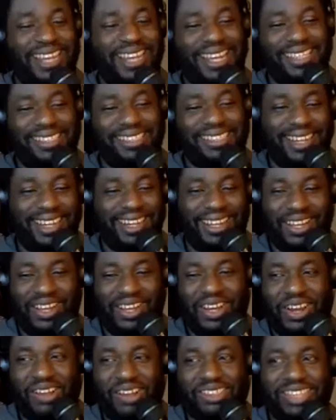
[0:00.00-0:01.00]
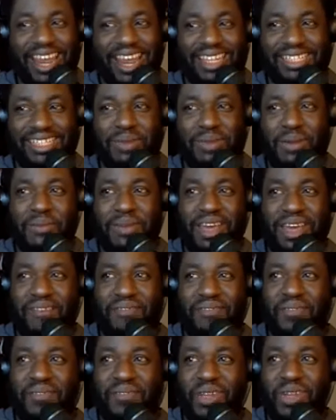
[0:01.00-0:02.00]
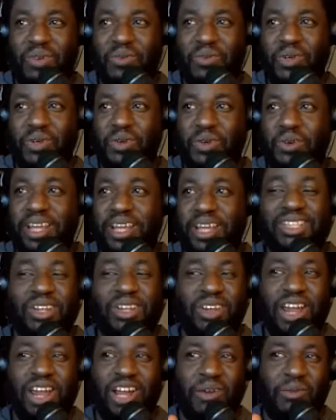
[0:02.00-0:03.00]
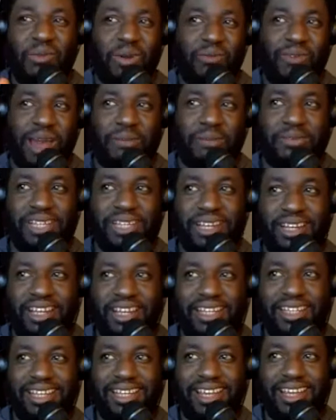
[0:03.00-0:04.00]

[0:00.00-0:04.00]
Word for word: Zilla, you know, shout out to my man Phil Rude. He's no longer with Rapzilla. He's, he hmm.